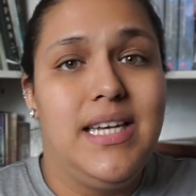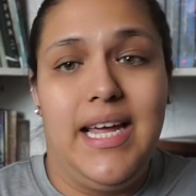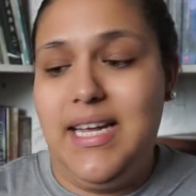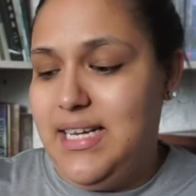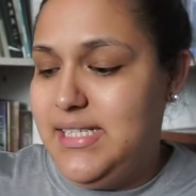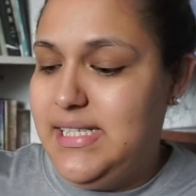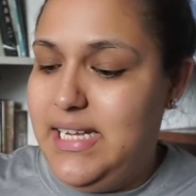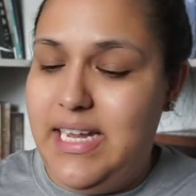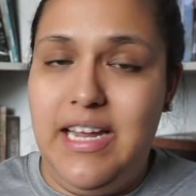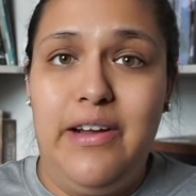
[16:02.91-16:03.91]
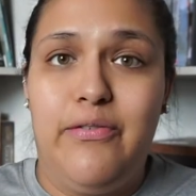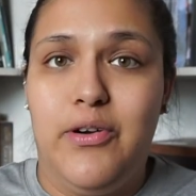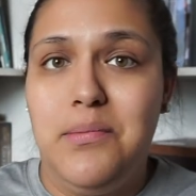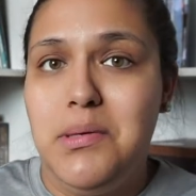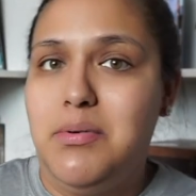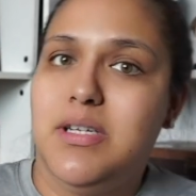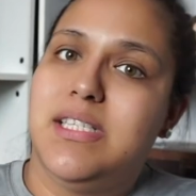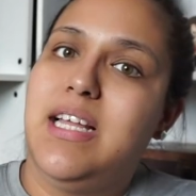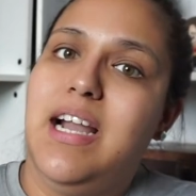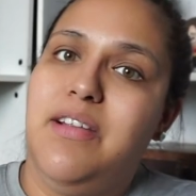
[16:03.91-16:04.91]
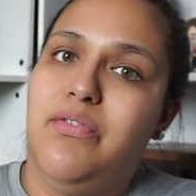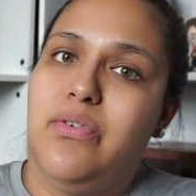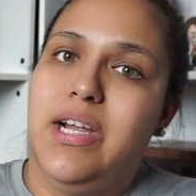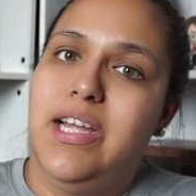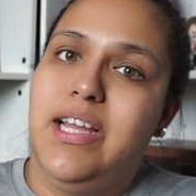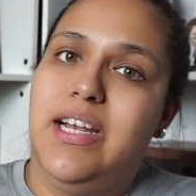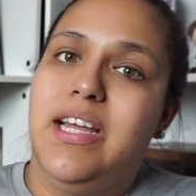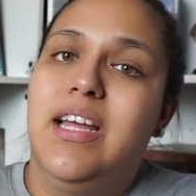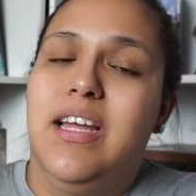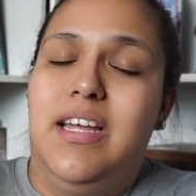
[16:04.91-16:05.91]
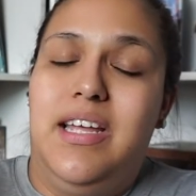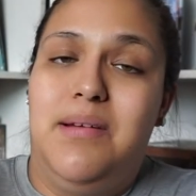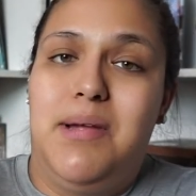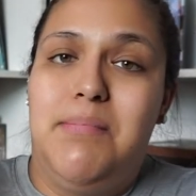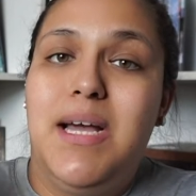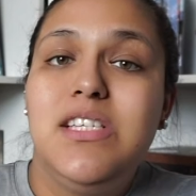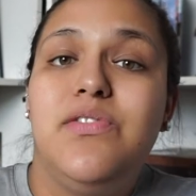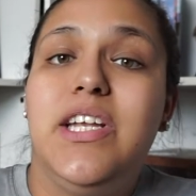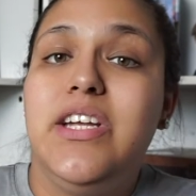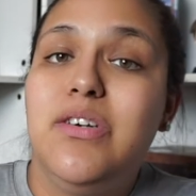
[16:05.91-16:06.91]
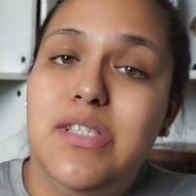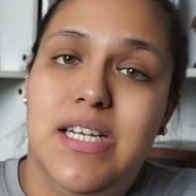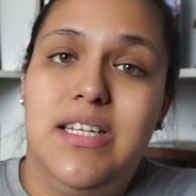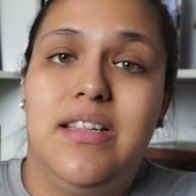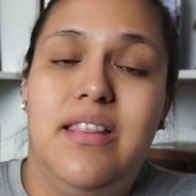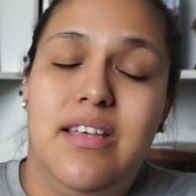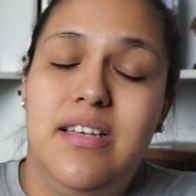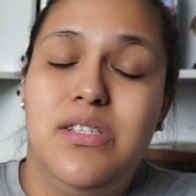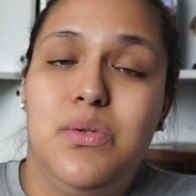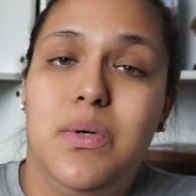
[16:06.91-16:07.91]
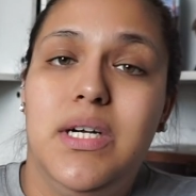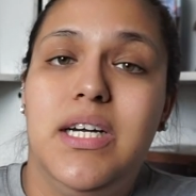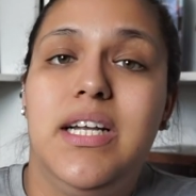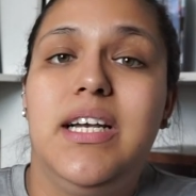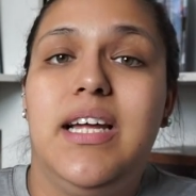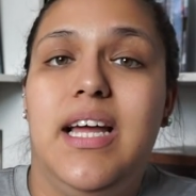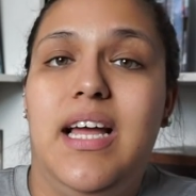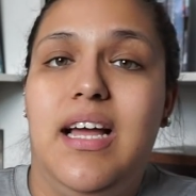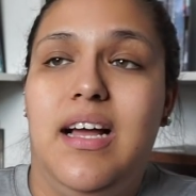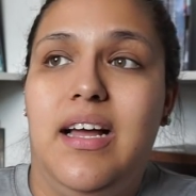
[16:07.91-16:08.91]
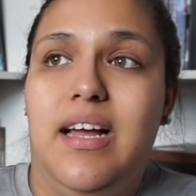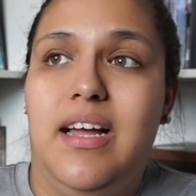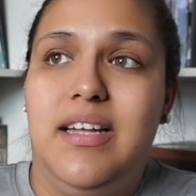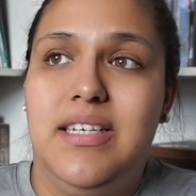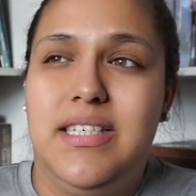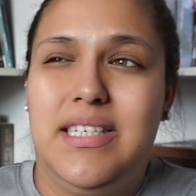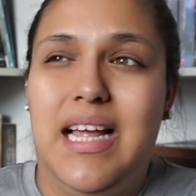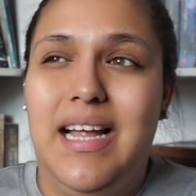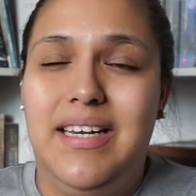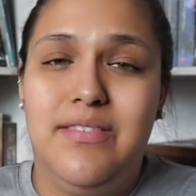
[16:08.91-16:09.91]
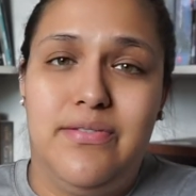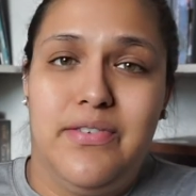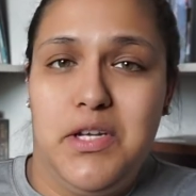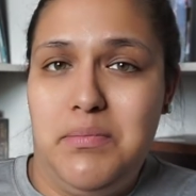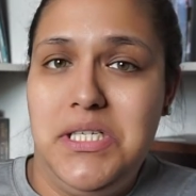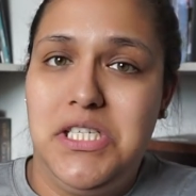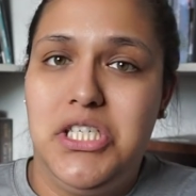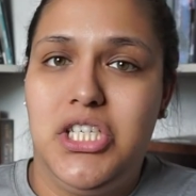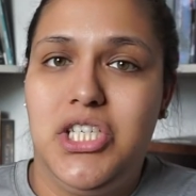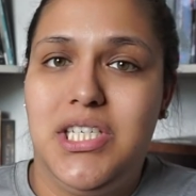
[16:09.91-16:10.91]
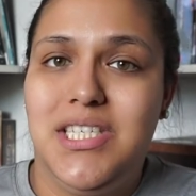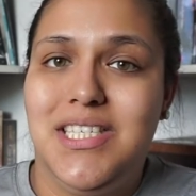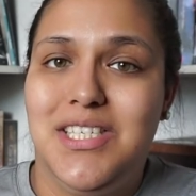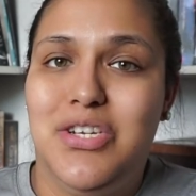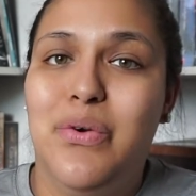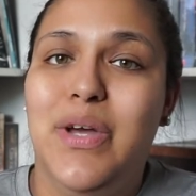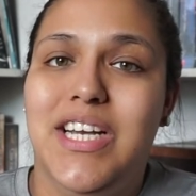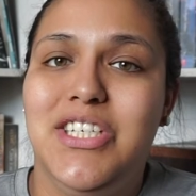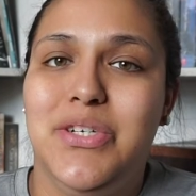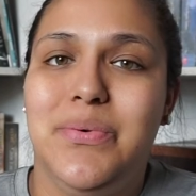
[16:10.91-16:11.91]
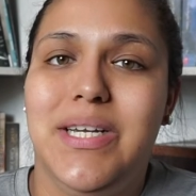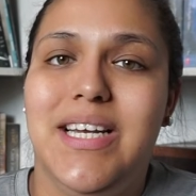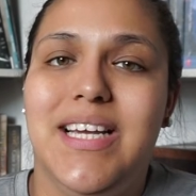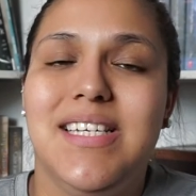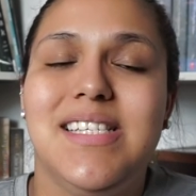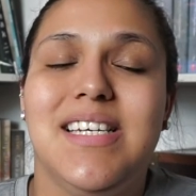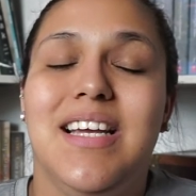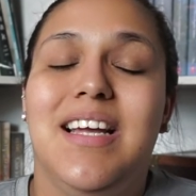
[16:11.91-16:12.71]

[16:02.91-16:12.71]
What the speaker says: Like, seeing from the books that I've read in my past videos and in this one, kind of give me suggestions as to what I should read next.